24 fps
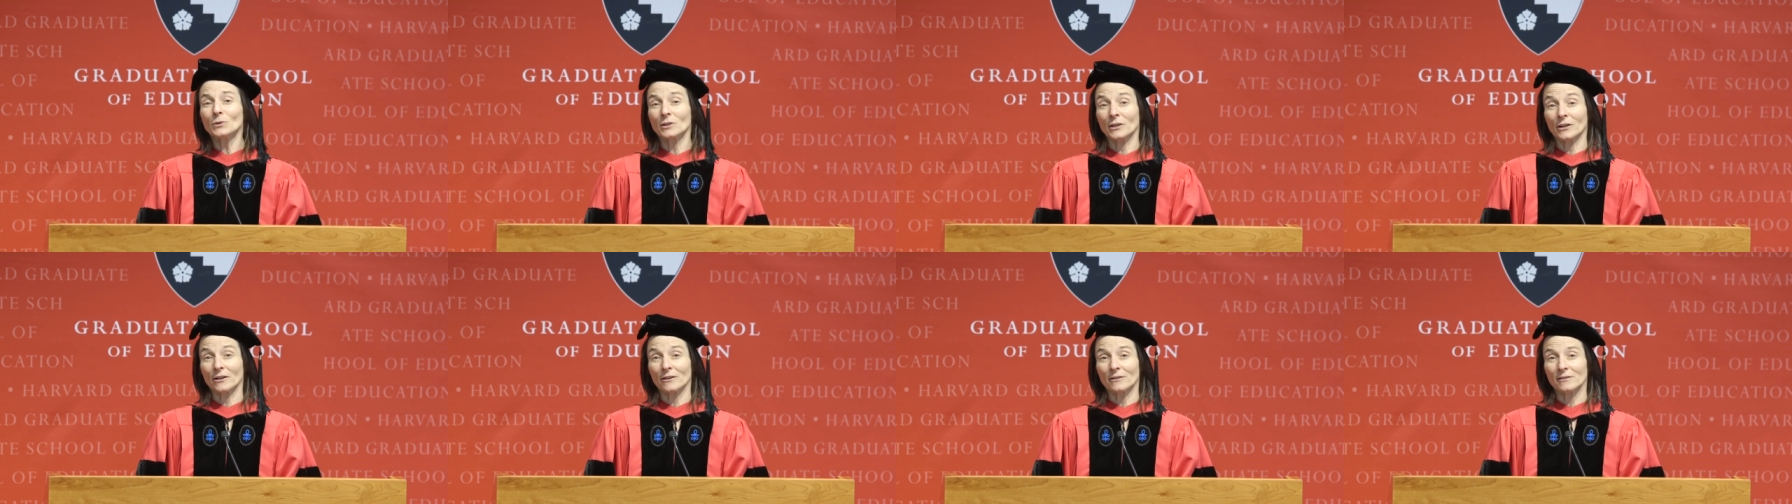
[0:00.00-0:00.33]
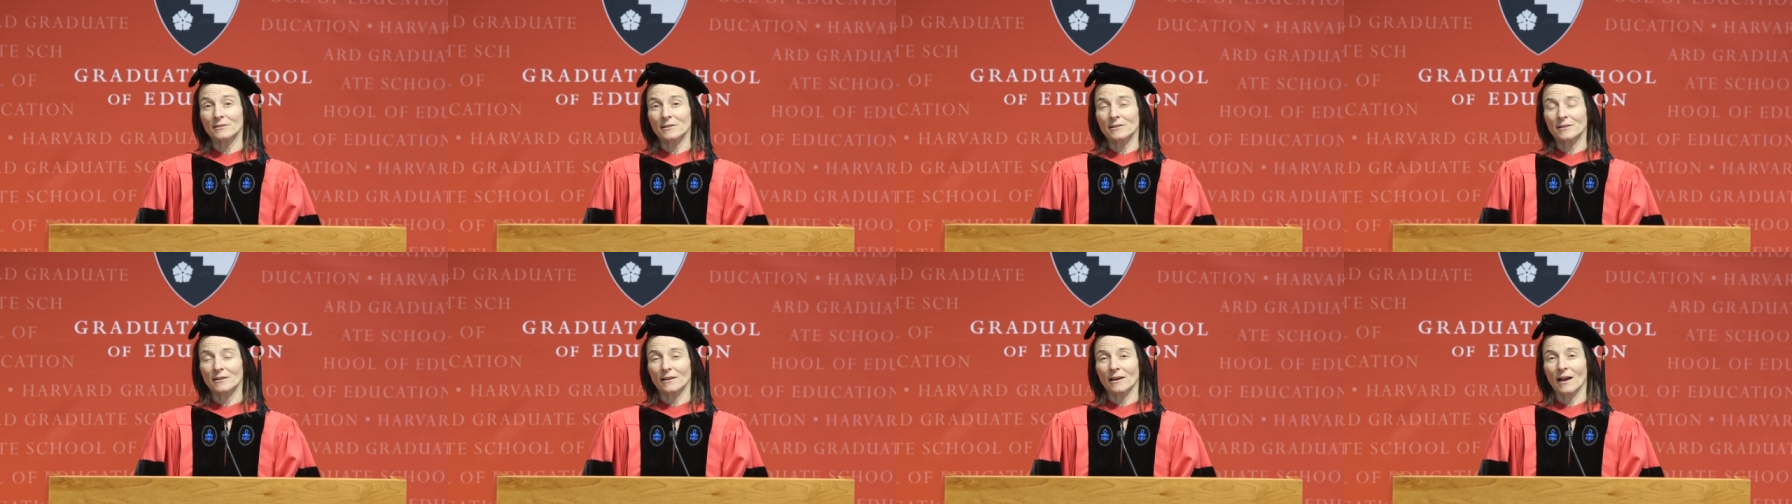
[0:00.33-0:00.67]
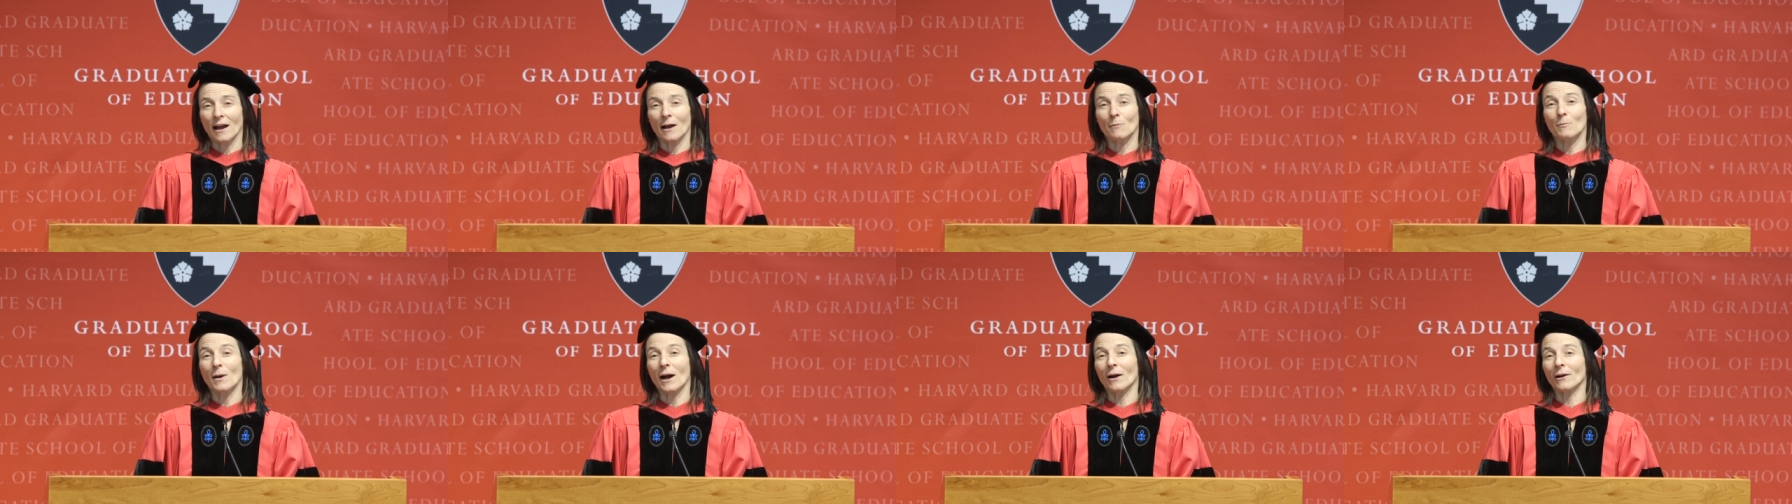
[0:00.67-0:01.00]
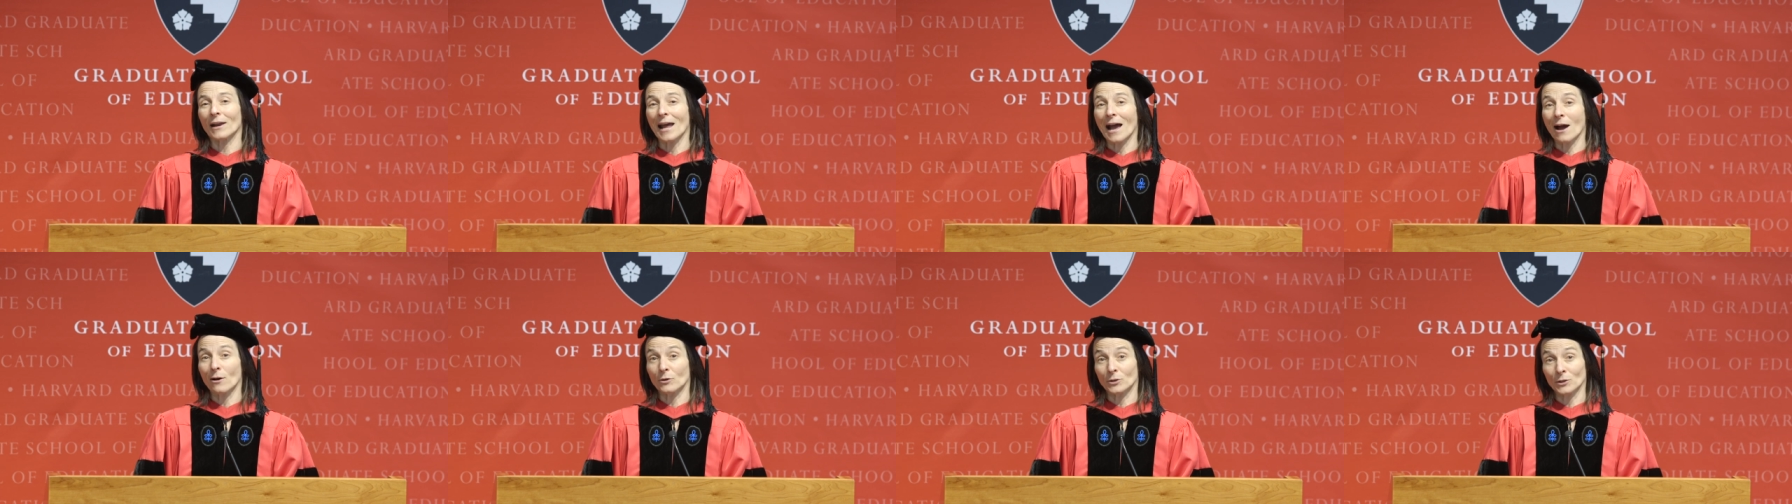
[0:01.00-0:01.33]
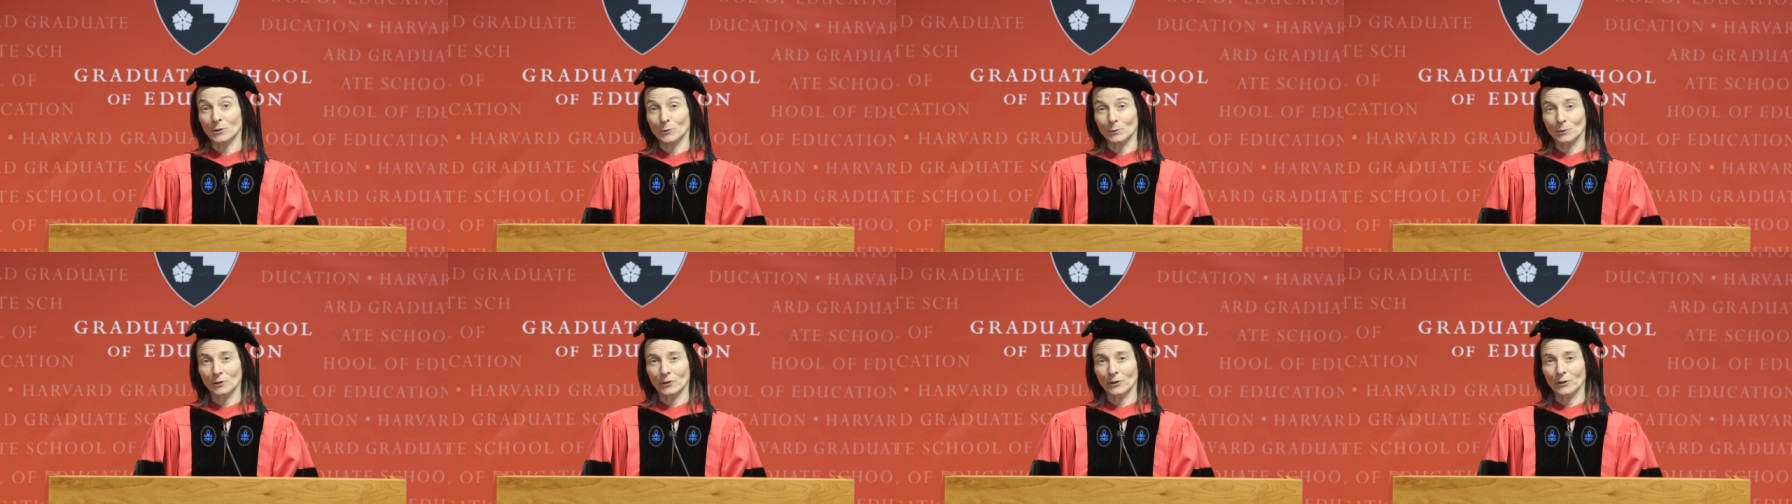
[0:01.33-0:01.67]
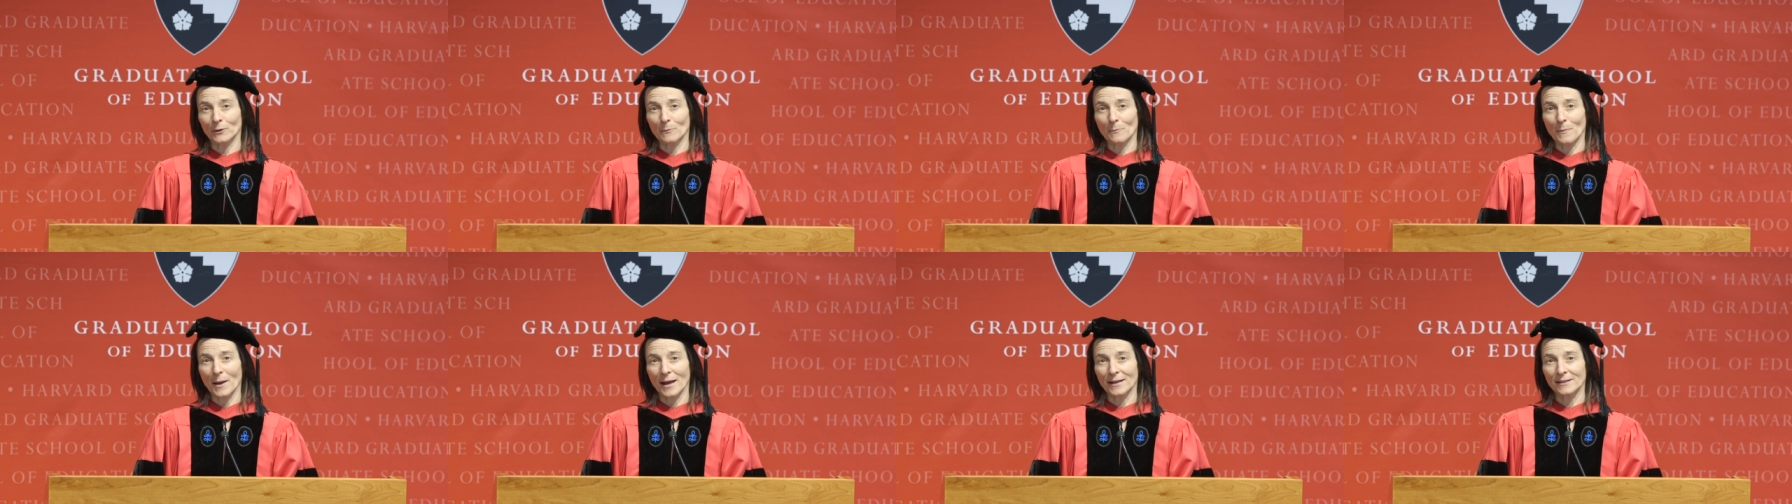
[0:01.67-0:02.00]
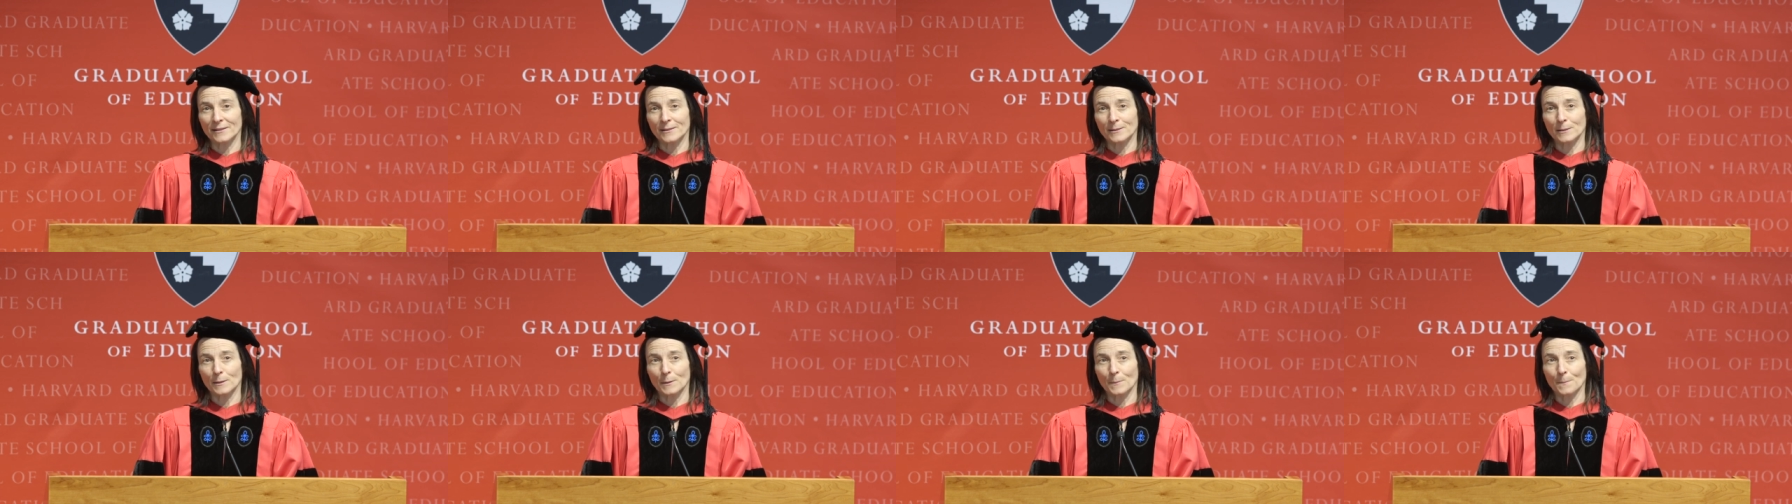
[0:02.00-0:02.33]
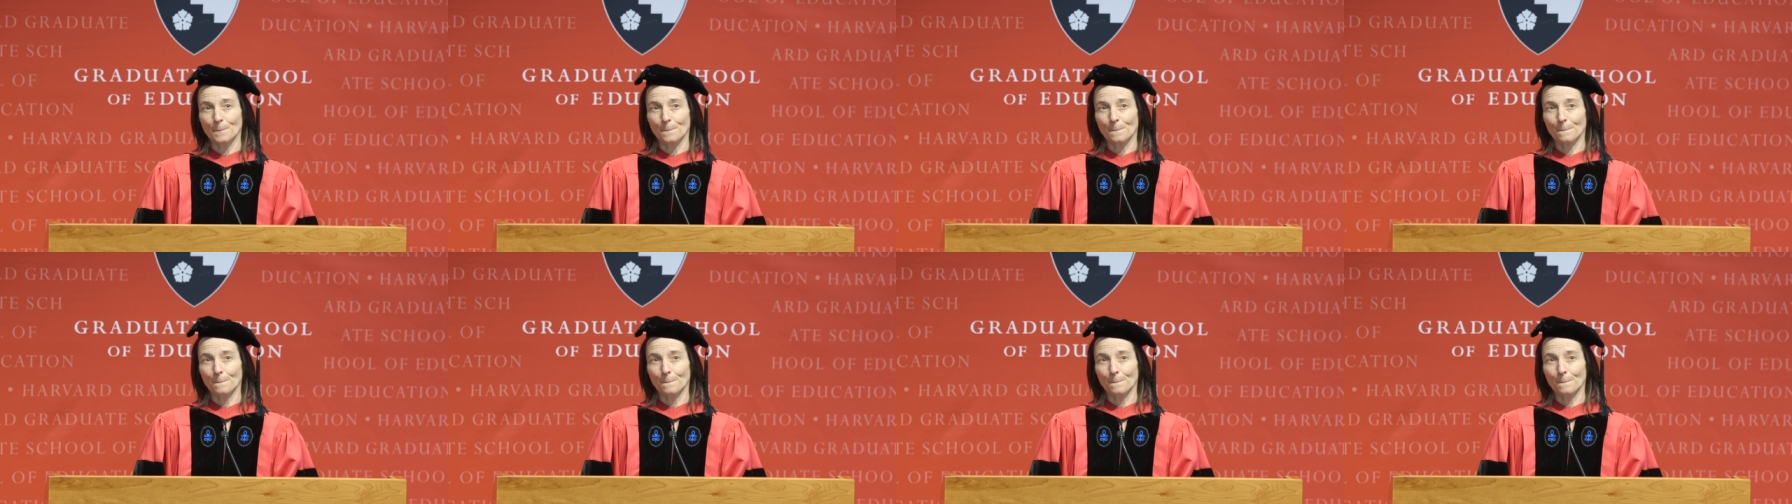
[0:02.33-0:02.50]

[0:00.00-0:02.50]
learned about how you learn best?